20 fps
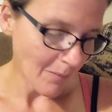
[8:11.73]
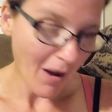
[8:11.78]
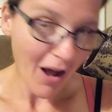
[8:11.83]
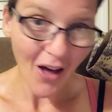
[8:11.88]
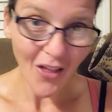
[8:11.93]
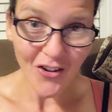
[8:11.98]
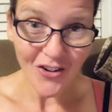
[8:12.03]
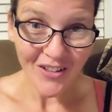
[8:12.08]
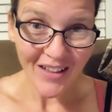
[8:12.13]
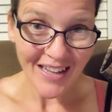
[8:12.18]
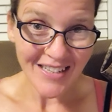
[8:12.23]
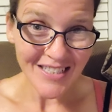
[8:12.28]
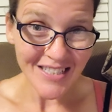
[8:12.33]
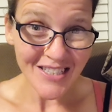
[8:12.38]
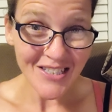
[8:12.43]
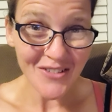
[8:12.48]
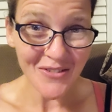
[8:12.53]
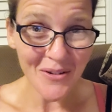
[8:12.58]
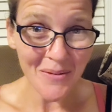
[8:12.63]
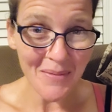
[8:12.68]
Other
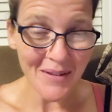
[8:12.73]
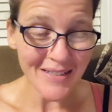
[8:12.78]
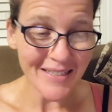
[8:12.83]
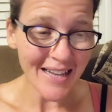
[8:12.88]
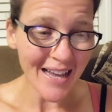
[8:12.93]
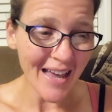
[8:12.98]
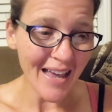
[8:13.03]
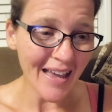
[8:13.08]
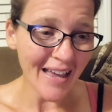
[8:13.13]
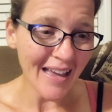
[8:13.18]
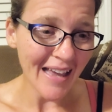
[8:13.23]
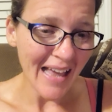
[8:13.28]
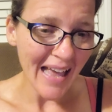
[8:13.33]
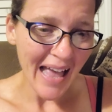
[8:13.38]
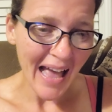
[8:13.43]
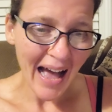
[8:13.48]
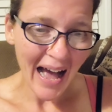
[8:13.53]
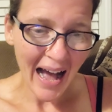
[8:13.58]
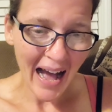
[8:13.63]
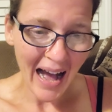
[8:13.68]
lessons from the day,
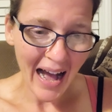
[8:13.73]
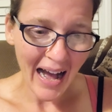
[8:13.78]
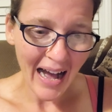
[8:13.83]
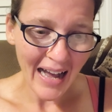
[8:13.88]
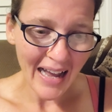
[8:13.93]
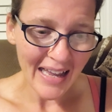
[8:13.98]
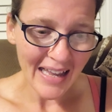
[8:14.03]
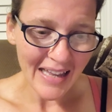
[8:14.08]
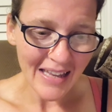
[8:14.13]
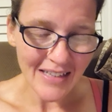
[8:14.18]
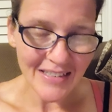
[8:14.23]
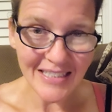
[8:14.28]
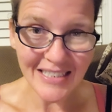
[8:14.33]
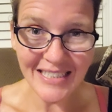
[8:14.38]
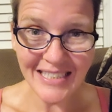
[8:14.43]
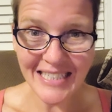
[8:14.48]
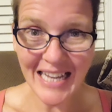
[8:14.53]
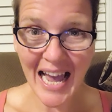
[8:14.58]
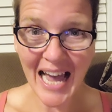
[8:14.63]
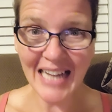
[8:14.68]
I
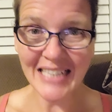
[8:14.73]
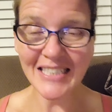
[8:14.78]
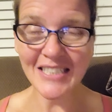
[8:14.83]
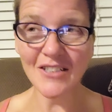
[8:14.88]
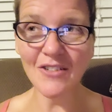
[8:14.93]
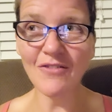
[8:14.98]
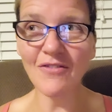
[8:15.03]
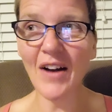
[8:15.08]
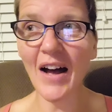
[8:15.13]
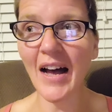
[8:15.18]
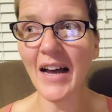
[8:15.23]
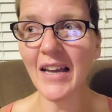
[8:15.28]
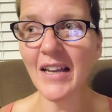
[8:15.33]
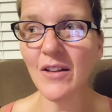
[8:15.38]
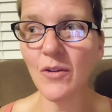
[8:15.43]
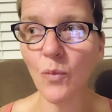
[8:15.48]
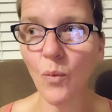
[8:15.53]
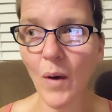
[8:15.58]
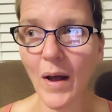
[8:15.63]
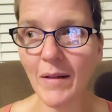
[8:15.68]
tend to
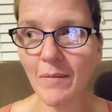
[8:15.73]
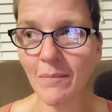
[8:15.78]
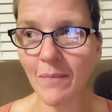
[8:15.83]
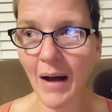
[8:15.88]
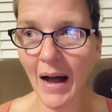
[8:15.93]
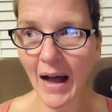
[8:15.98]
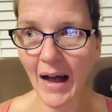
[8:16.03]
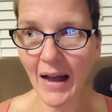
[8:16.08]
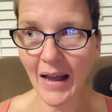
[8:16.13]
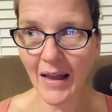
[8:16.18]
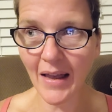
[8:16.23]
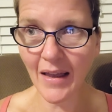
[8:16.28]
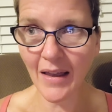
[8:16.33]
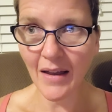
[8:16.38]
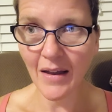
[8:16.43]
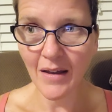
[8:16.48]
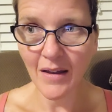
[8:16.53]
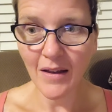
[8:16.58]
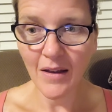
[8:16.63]
find when my